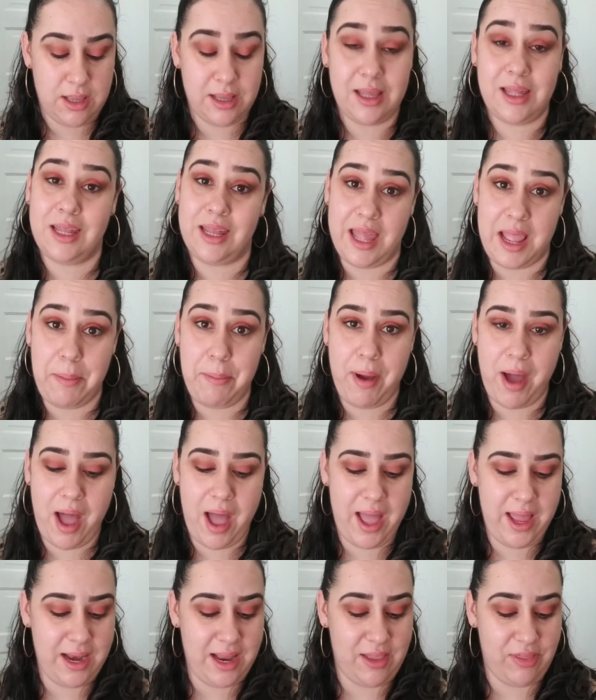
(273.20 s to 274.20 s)
clay
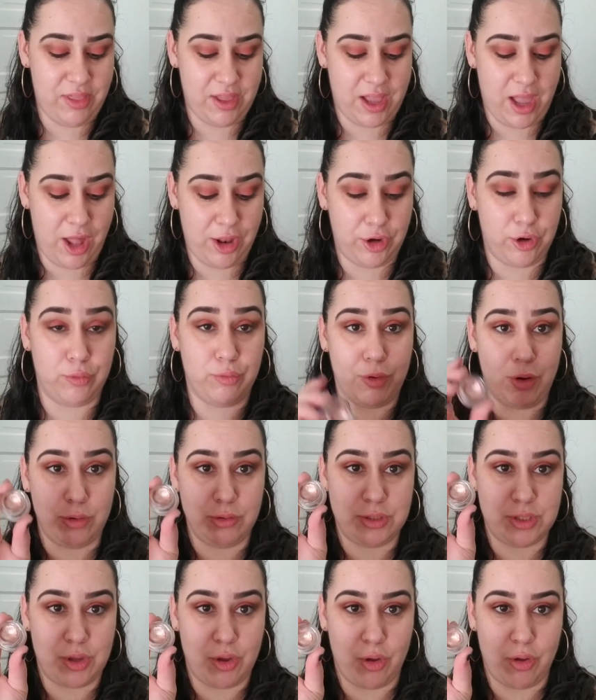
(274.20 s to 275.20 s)
pot in the color
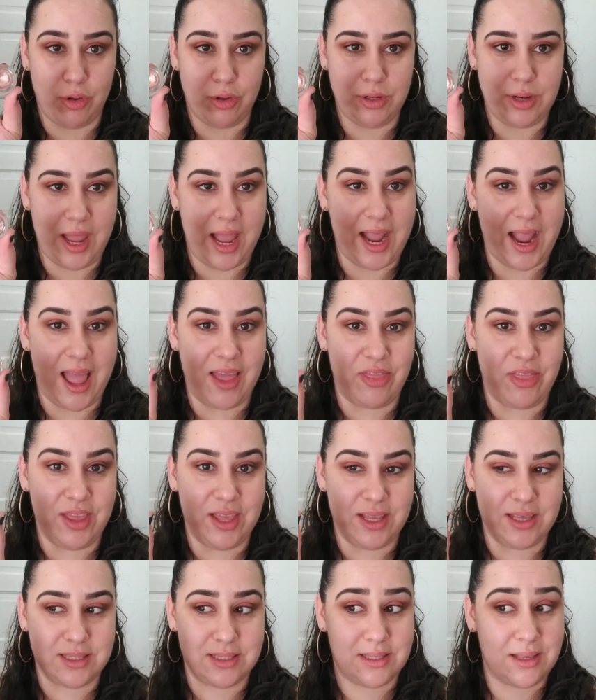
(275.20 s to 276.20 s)
rose gold. I got
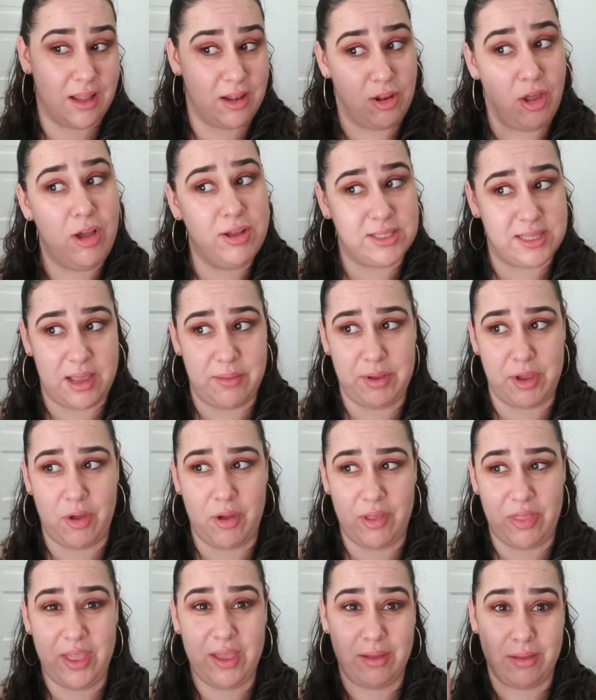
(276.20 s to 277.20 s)
this a long time ago,
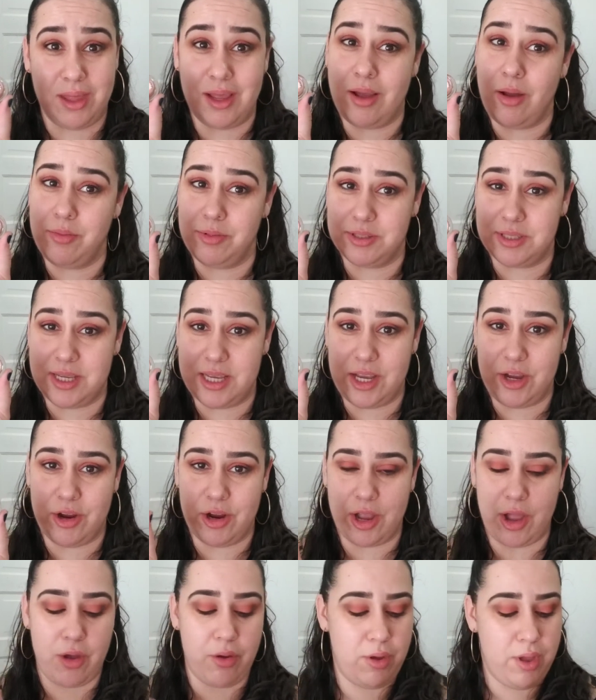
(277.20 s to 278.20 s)
I think like almost a year
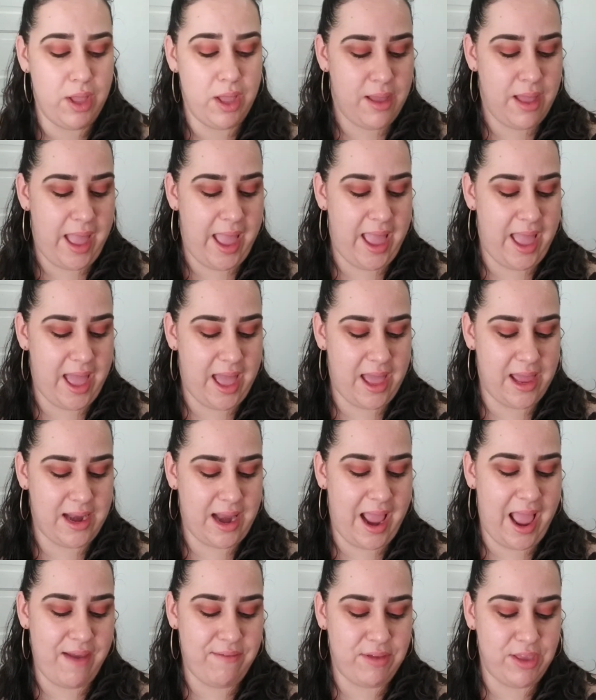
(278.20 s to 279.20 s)
ago, and I
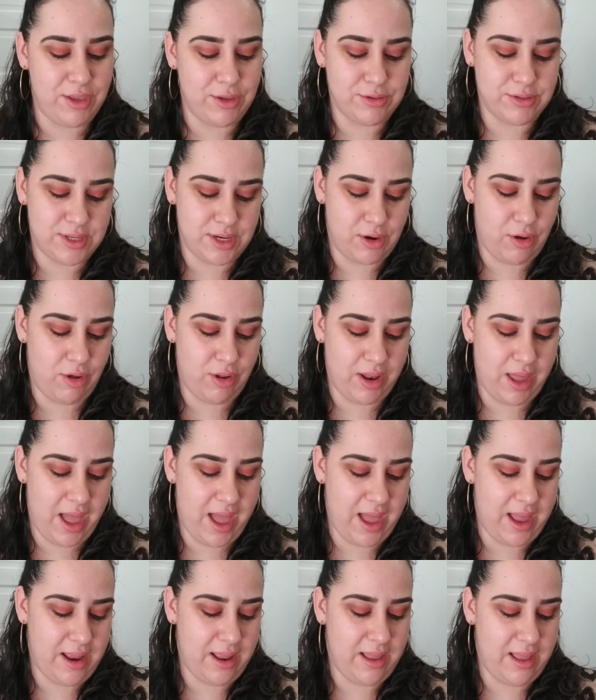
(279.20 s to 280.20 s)
haven't used it a whole
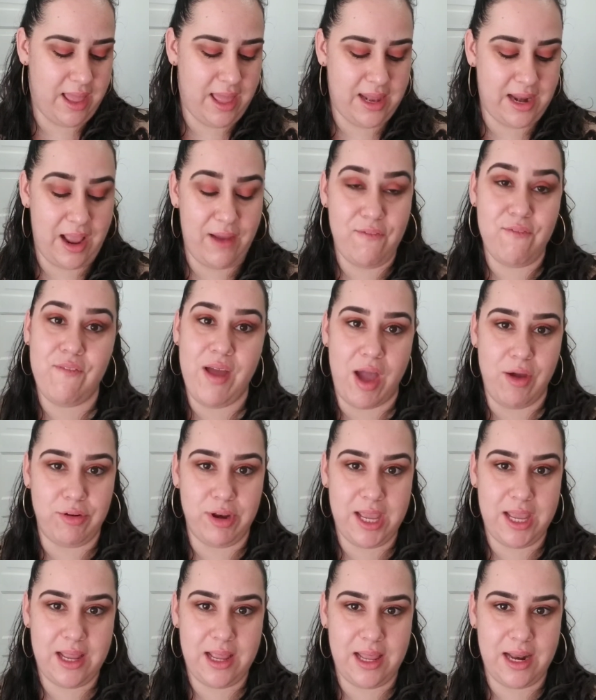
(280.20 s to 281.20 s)
lot, and I found
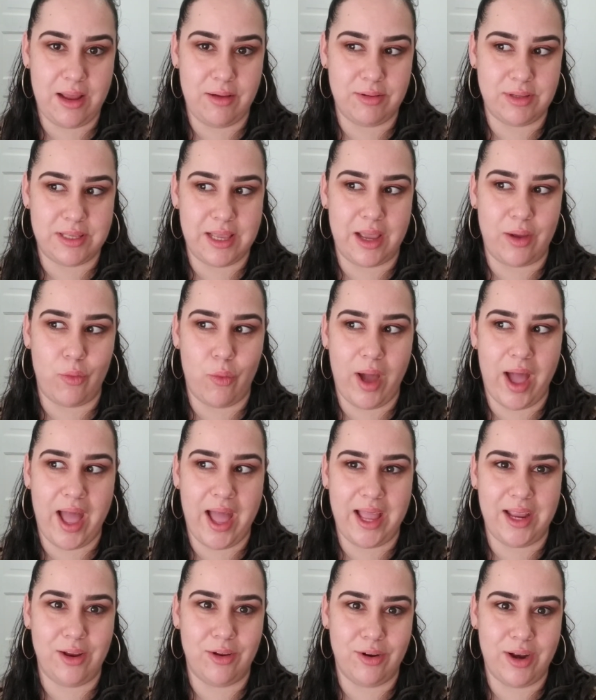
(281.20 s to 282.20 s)
it and I was like,
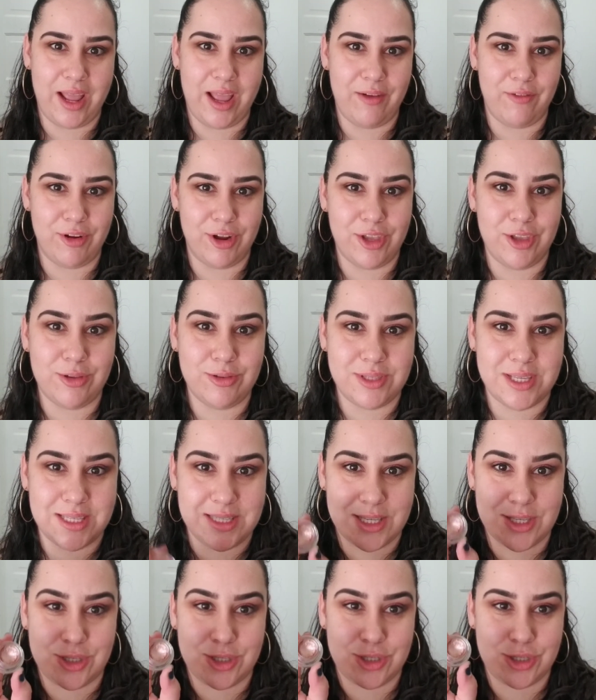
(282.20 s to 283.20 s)
why don't I ever use
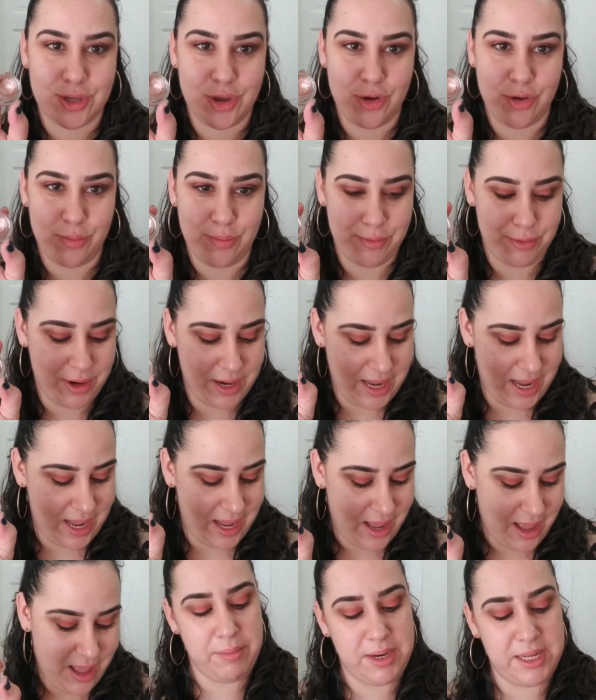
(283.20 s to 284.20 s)
this? It's so pretty.
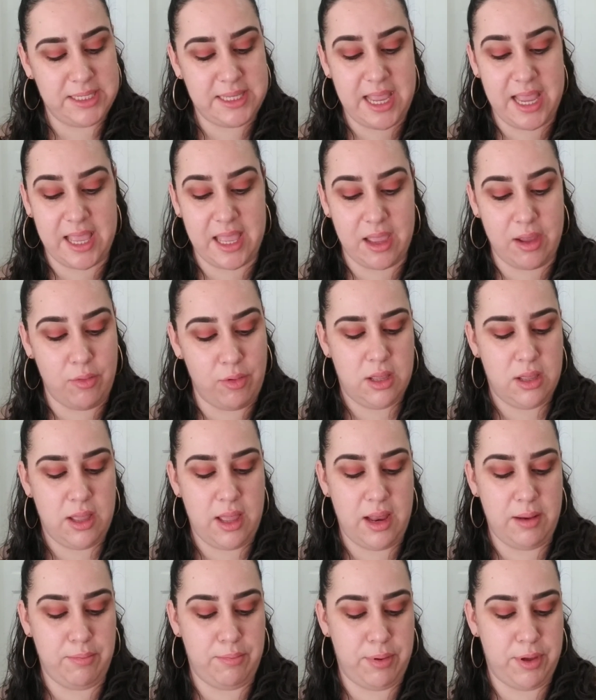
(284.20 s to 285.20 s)
I'm gonna take it
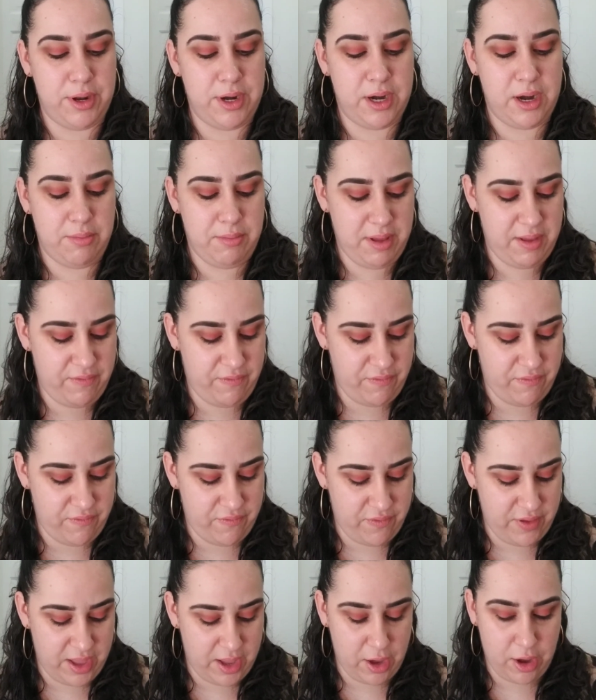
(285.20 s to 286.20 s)
and put it on my
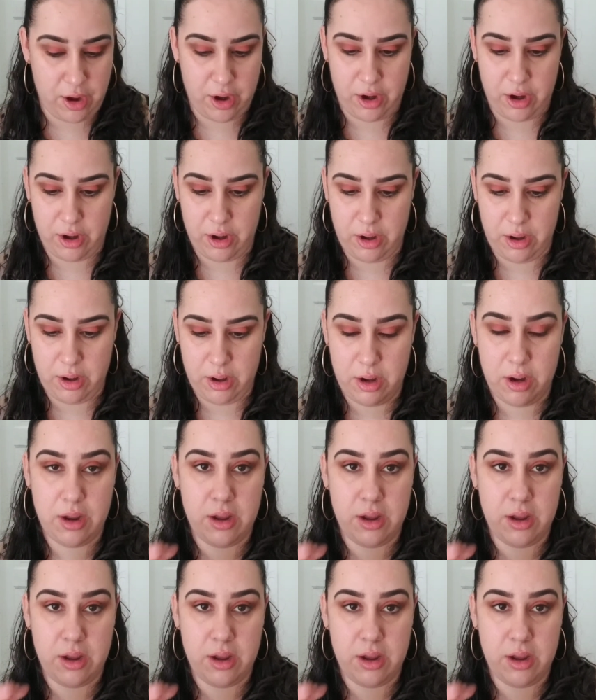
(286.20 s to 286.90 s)
finger